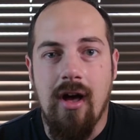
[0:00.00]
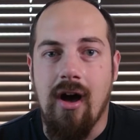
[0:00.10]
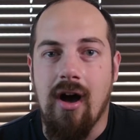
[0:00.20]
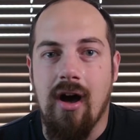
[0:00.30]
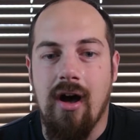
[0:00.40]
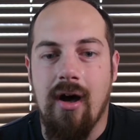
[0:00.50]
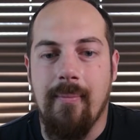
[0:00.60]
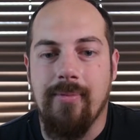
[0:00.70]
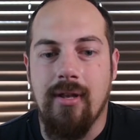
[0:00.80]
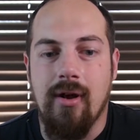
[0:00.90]

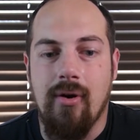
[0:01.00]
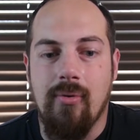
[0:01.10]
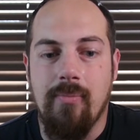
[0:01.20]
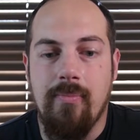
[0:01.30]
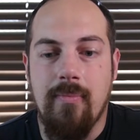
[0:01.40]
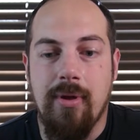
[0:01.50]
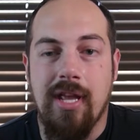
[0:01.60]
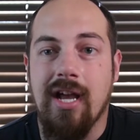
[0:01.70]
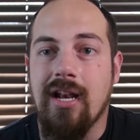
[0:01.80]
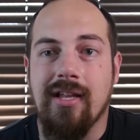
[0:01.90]
You know,
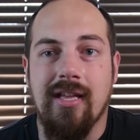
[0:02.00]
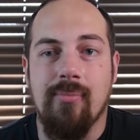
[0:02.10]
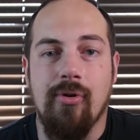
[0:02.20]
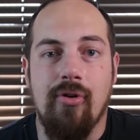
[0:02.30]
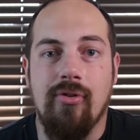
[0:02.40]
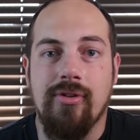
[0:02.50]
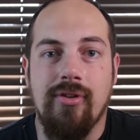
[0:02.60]
being on a gimbal,